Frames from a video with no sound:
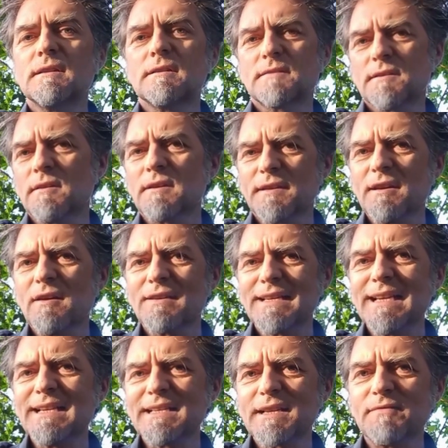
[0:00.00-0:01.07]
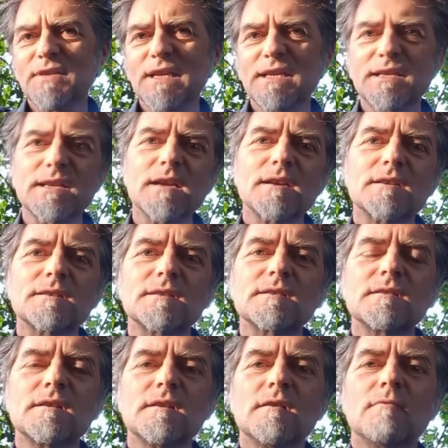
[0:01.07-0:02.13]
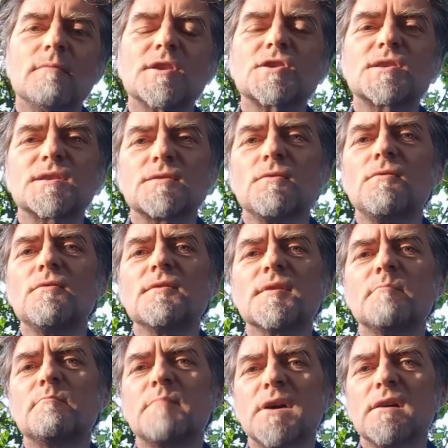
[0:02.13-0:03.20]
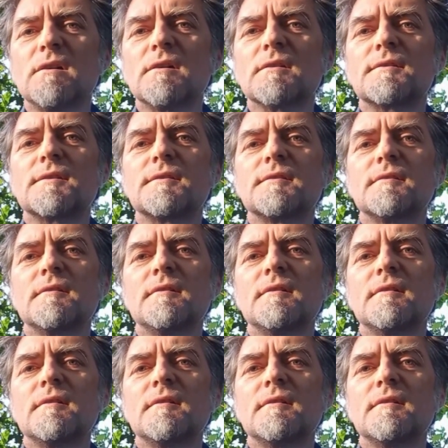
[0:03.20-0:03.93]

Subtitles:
circa 1976, which saw the birth